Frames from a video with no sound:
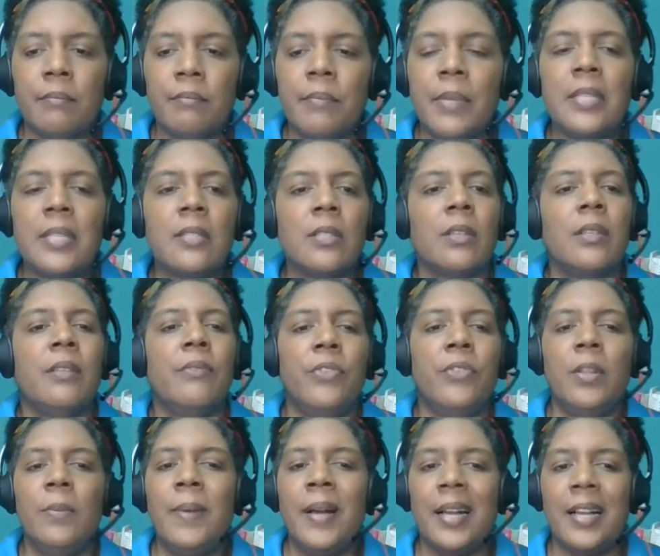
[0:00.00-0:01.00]
based on the
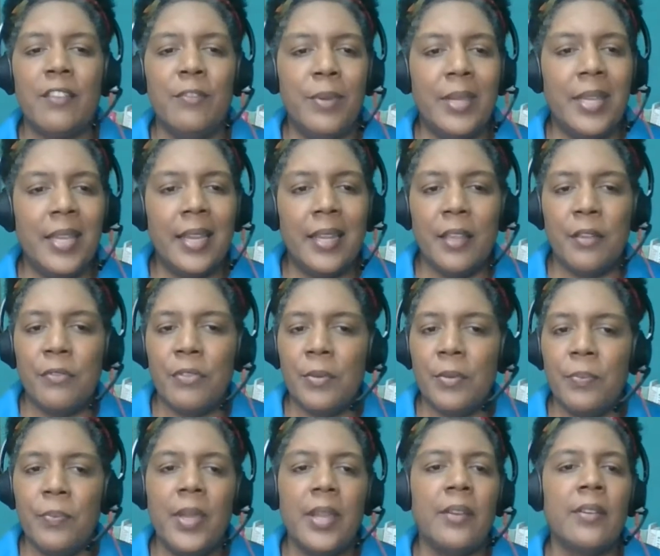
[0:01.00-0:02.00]
feedback I've been getting
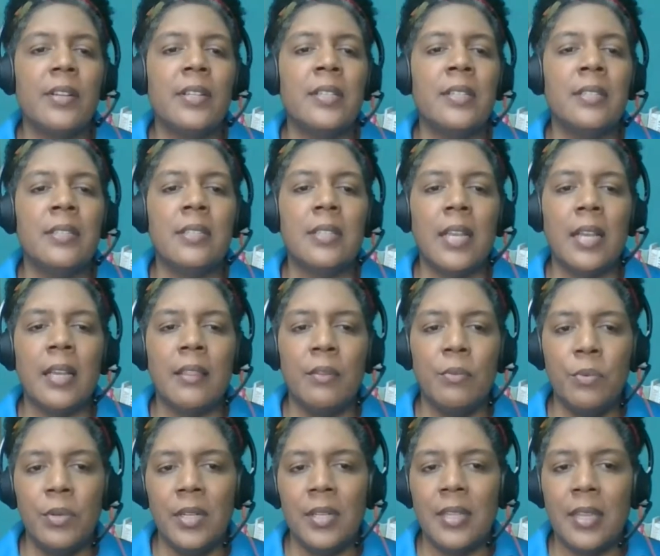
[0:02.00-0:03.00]
from parents and the
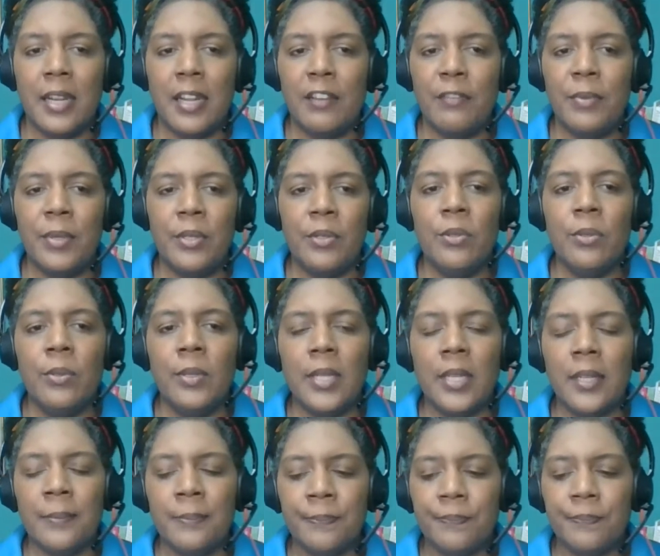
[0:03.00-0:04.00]
work that I've been
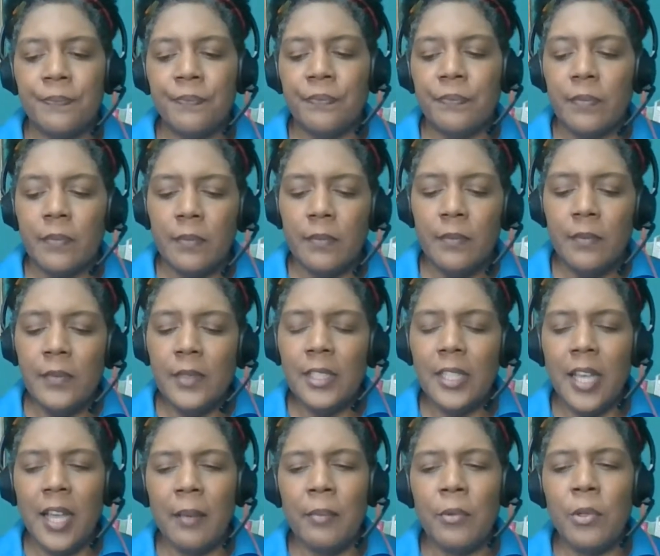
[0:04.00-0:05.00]
doing.
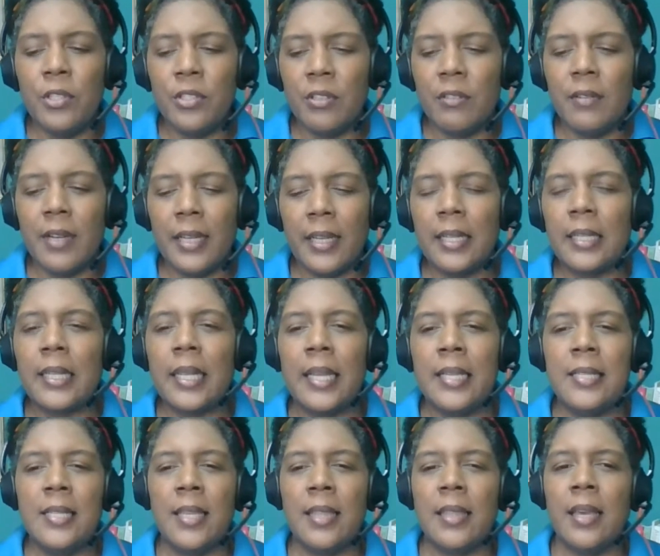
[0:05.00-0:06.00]
I'm also
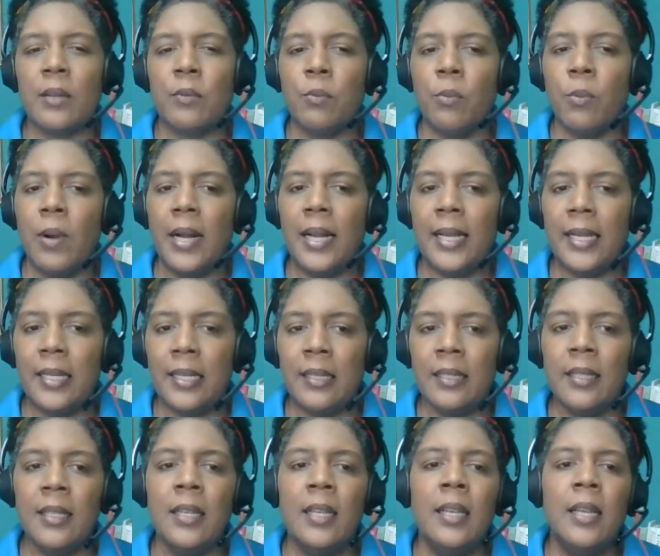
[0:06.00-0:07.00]
recognizing that while
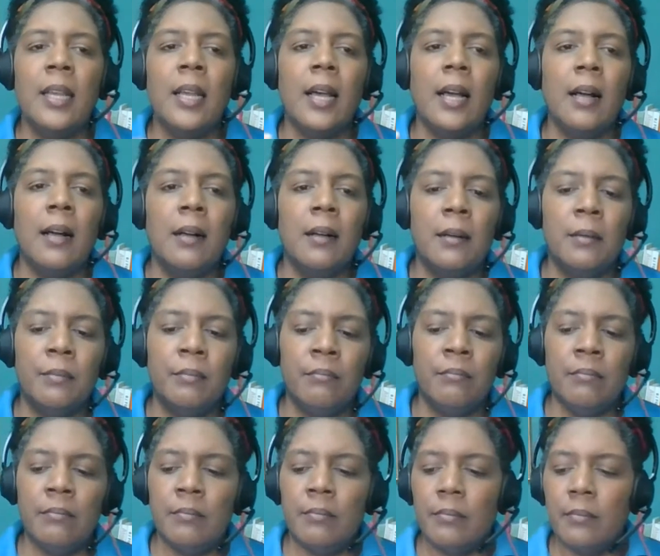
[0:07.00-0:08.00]

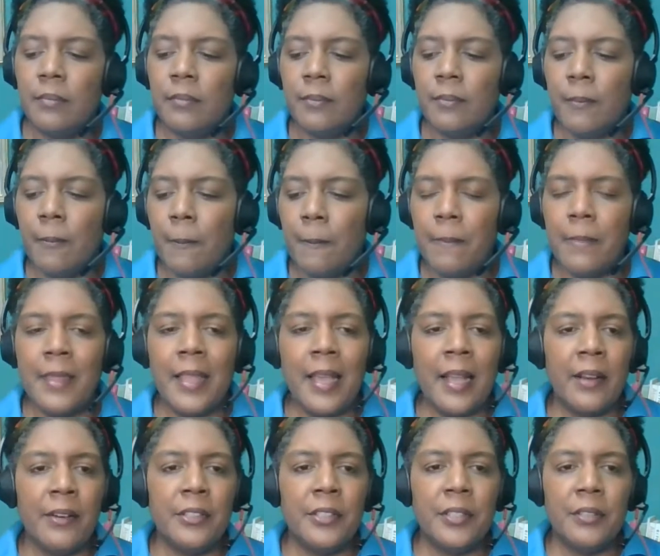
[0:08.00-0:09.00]
um,
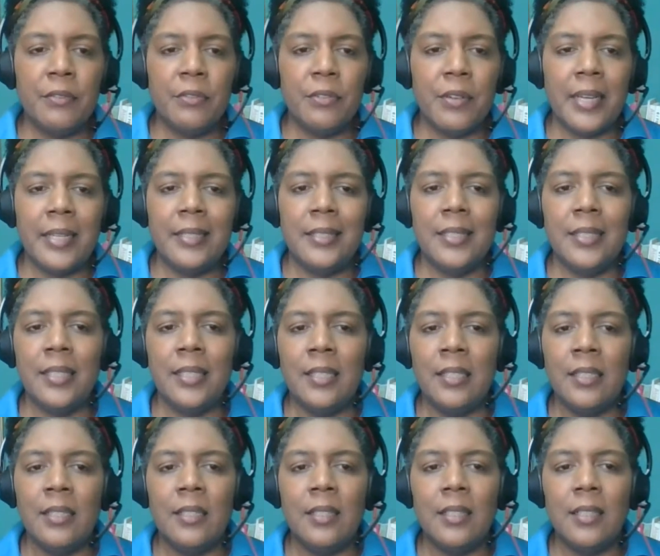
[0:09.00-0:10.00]
narrative
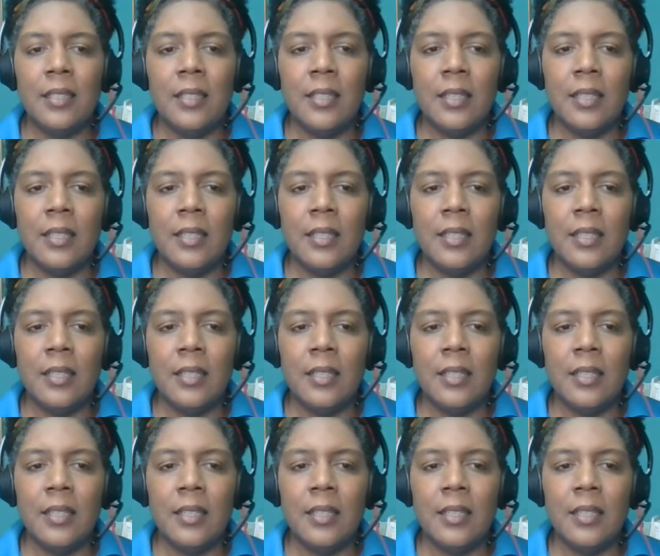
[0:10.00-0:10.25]
writing